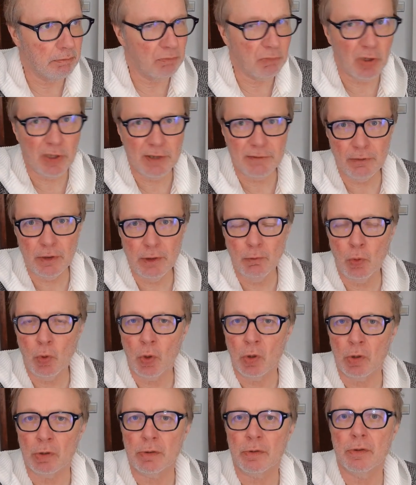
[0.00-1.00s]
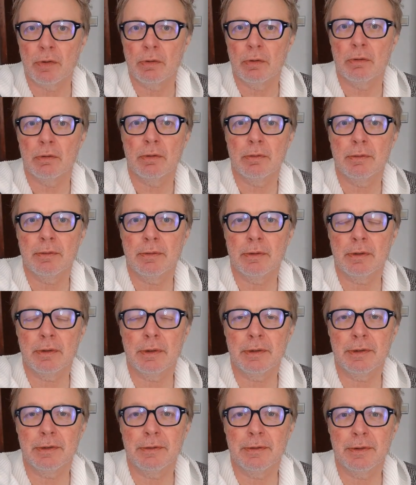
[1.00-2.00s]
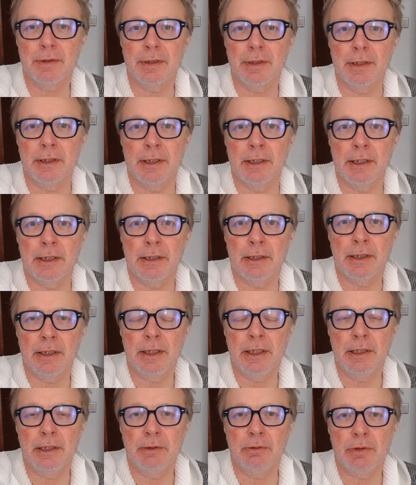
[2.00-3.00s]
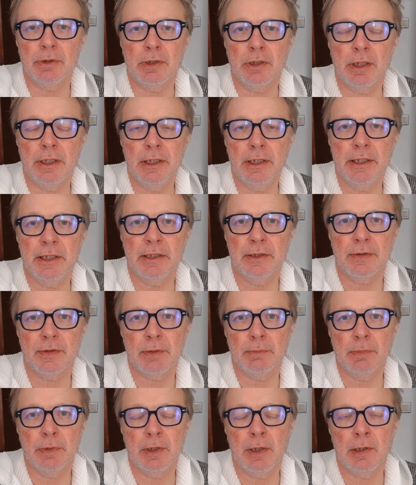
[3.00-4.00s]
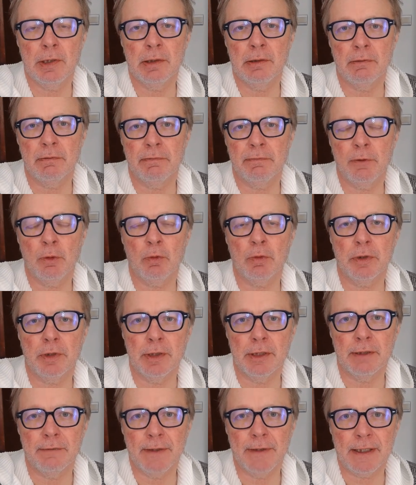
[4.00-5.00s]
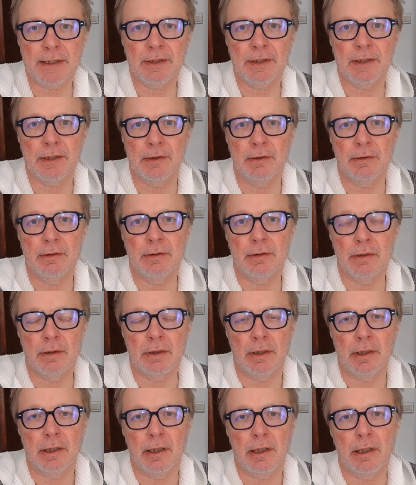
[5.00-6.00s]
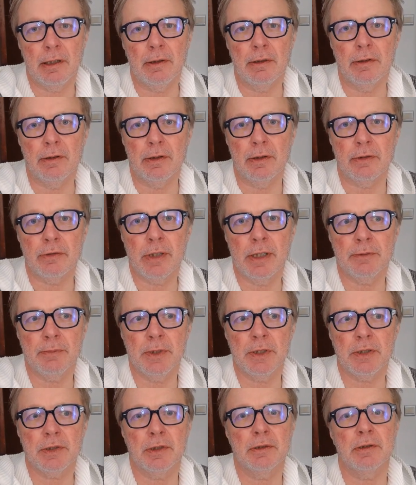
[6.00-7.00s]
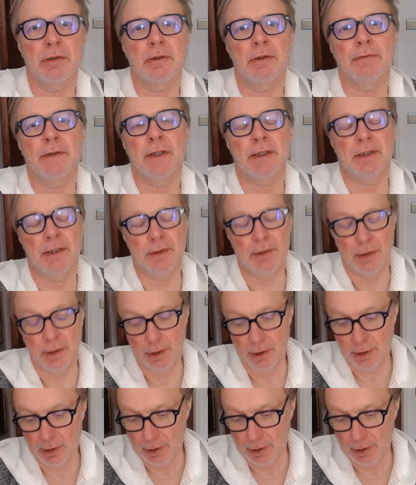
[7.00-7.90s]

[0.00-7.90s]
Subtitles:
Whatever it was clearly some kind of fault that affected the transmission, that affected